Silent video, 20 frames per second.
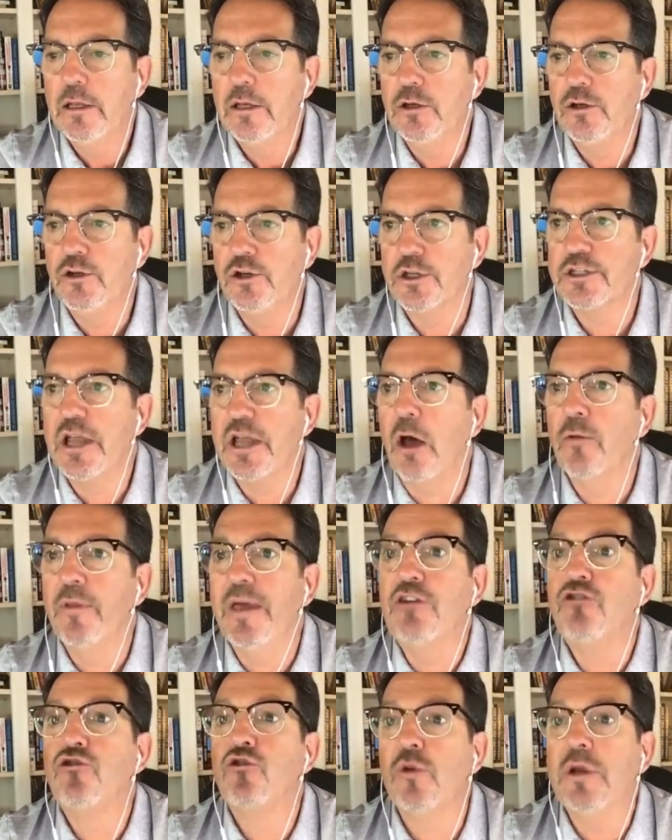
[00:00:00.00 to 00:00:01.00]
just how
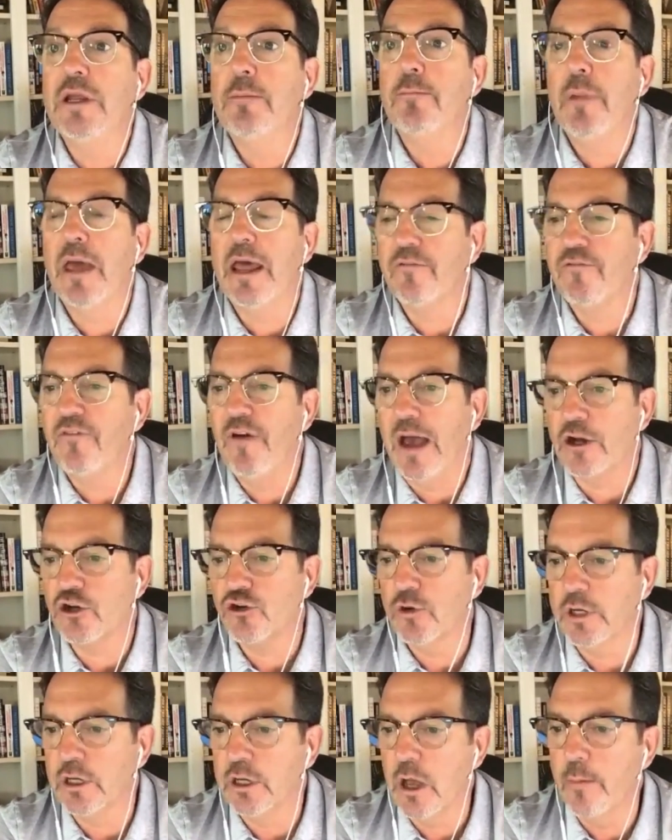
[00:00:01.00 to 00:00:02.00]
they treat
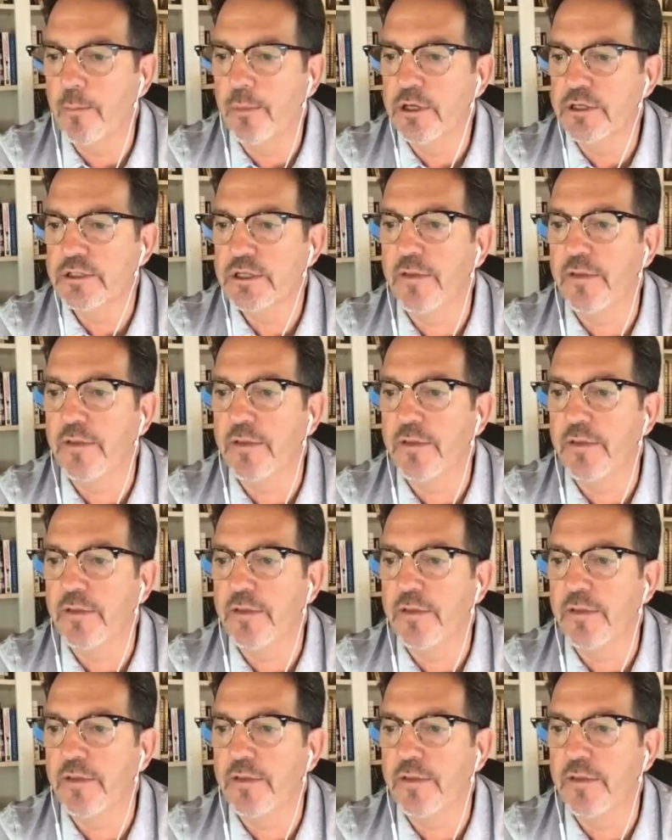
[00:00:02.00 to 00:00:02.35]
manufacturing companies,